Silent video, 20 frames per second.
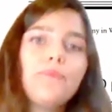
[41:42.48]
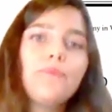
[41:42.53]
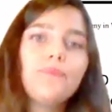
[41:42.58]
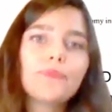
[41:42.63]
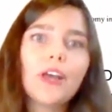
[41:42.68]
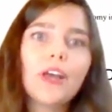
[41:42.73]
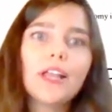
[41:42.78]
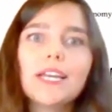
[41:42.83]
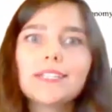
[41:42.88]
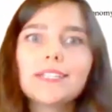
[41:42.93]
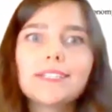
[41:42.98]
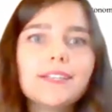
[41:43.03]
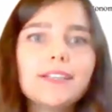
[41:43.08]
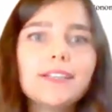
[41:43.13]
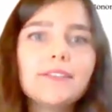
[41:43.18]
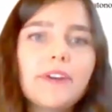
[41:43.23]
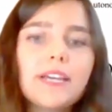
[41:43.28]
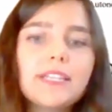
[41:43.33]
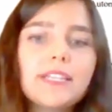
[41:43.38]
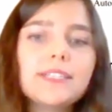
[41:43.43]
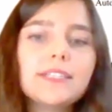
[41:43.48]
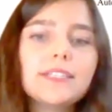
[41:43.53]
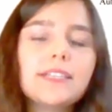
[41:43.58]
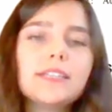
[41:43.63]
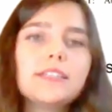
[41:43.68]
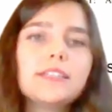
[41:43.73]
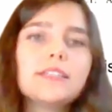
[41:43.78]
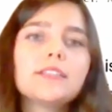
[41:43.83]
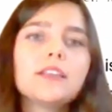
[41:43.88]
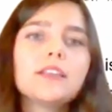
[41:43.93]
Alexa
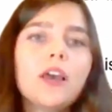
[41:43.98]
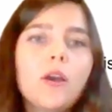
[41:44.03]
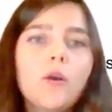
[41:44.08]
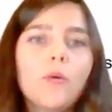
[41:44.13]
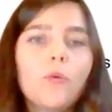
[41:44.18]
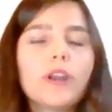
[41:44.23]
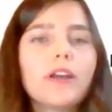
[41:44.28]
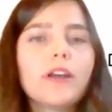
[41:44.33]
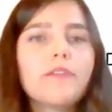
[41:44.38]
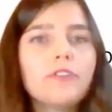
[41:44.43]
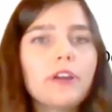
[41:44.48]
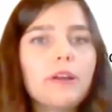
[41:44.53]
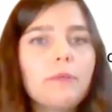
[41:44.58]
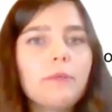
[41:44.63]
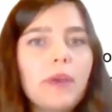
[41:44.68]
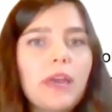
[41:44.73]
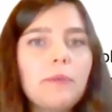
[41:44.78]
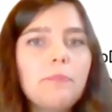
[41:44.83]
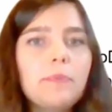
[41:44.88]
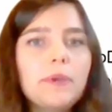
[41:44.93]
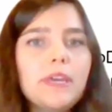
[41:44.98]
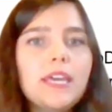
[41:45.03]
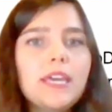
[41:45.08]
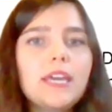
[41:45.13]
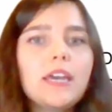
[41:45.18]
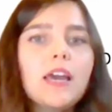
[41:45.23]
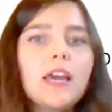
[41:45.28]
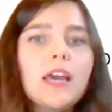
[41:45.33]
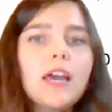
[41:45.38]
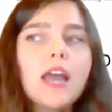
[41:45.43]
devices, whatever it may
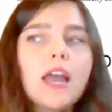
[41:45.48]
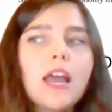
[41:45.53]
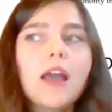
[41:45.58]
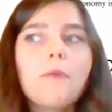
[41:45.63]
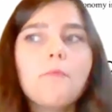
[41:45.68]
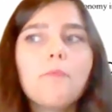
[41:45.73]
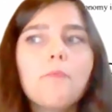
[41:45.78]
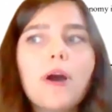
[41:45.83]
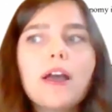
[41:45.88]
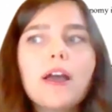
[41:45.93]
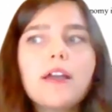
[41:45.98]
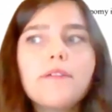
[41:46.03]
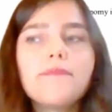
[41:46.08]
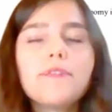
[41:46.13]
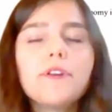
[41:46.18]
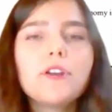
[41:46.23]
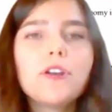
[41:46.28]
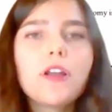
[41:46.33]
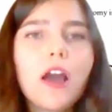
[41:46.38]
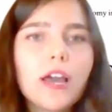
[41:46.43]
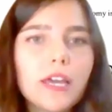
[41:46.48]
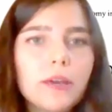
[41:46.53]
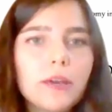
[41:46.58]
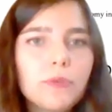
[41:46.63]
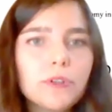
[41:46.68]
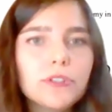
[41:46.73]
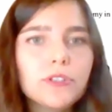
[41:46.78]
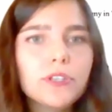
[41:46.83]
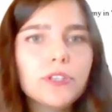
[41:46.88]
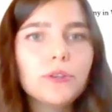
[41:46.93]
be. But if they're not
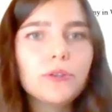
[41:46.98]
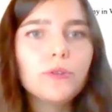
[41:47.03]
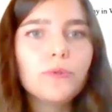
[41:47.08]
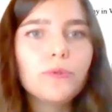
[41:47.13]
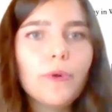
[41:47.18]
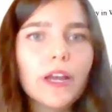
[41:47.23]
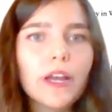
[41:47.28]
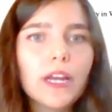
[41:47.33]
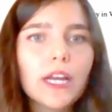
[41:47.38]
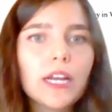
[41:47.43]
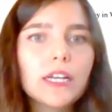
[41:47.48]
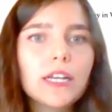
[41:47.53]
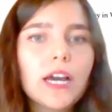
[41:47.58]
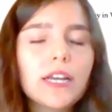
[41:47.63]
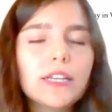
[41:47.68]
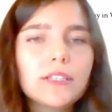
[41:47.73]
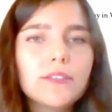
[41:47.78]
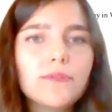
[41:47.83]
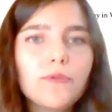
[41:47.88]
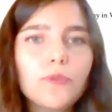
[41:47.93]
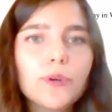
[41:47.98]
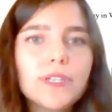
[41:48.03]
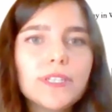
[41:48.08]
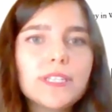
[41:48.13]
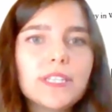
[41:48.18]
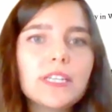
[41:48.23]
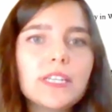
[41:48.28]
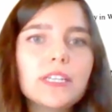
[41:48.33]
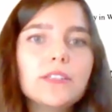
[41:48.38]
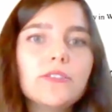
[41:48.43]
able to recognize
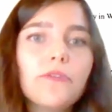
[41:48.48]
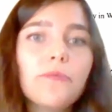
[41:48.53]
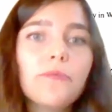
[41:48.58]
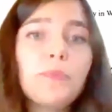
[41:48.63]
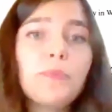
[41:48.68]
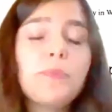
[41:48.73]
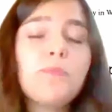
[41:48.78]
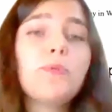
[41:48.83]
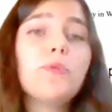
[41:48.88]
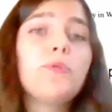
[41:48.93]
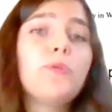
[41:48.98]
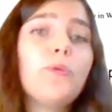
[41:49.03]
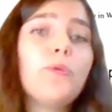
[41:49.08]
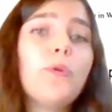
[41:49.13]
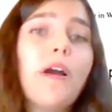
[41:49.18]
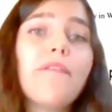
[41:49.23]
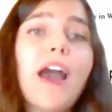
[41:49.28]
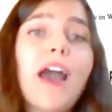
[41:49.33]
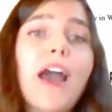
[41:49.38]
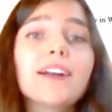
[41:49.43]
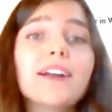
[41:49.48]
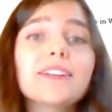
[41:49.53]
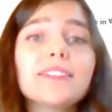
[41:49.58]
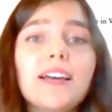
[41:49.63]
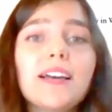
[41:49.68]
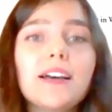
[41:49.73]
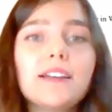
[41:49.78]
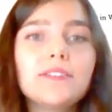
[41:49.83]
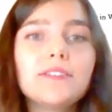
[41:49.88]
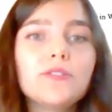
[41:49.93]
voices of people who have
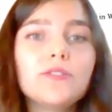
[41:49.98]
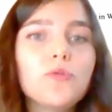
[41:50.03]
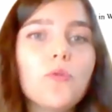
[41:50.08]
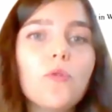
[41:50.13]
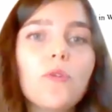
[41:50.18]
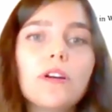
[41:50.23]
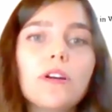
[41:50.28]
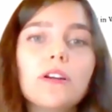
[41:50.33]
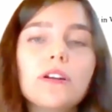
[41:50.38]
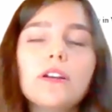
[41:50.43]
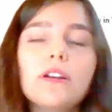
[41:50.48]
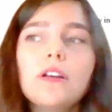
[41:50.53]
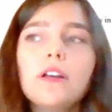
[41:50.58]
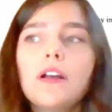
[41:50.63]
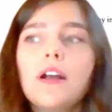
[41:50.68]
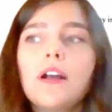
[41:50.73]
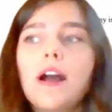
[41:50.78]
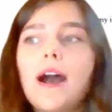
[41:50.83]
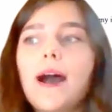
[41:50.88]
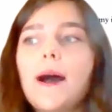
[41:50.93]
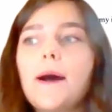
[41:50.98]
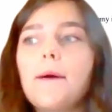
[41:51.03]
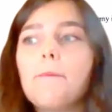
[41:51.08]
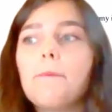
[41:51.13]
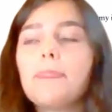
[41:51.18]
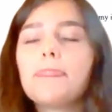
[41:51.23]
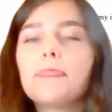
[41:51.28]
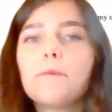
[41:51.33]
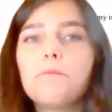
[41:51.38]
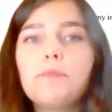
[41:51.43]
accents or
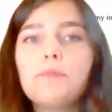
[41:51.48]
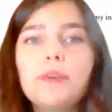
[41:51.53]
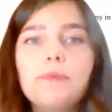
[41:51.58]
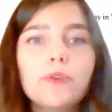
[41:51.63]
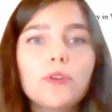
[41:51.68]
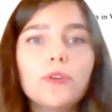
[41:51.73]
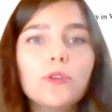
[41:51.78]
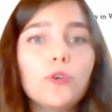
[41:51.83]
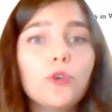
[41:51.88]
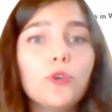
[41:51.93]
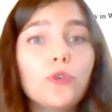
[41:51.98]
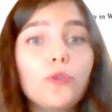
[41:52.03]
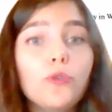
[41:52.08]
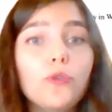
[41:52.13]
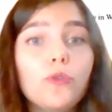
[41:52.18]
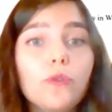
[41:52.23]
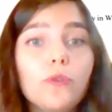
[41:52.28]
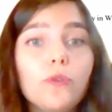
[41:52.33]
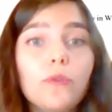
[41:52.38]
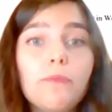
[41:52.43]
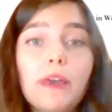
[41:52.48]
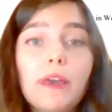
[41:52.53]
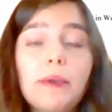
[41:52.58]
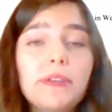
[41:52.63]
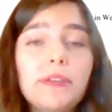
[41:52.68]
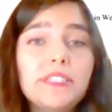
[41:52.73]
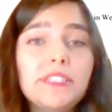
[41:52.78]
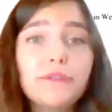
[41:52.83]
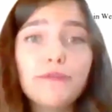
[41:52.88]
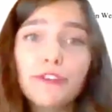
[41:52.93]
people who may
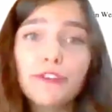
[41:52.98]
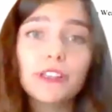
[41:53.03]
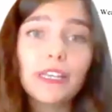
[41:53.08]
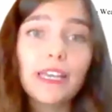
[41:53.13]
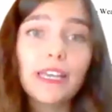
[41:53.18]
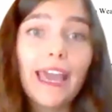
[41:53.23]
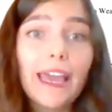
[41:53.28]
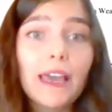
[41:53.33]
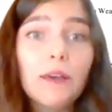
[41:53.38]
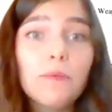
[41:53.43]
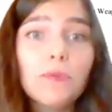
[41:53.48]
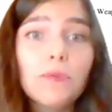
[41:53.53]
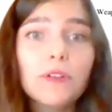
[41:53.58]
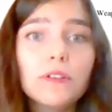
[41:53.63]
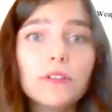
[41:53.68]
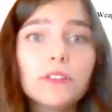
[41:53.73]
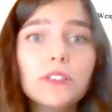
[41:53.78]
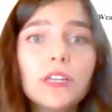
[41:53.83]
be differently abled,